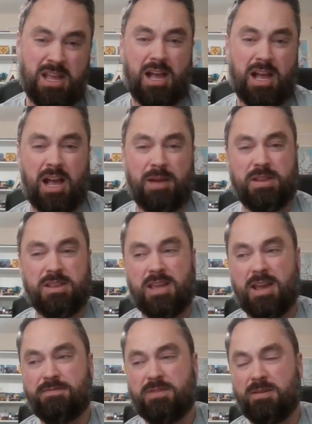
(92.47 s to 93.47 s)
and you
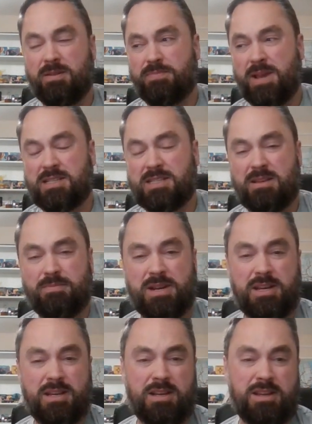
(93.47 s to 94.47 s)
have to pay
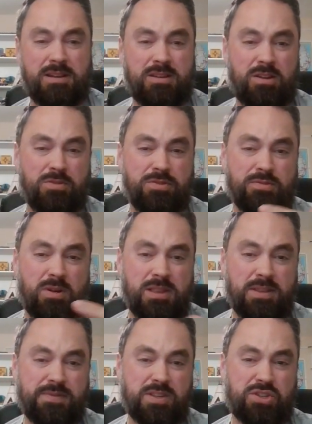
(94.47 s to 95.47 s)
somebody, and you have to go through
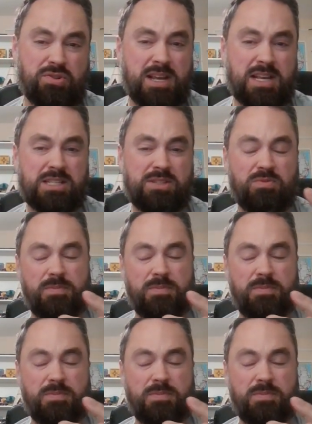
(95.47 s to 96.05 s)
all of the stress.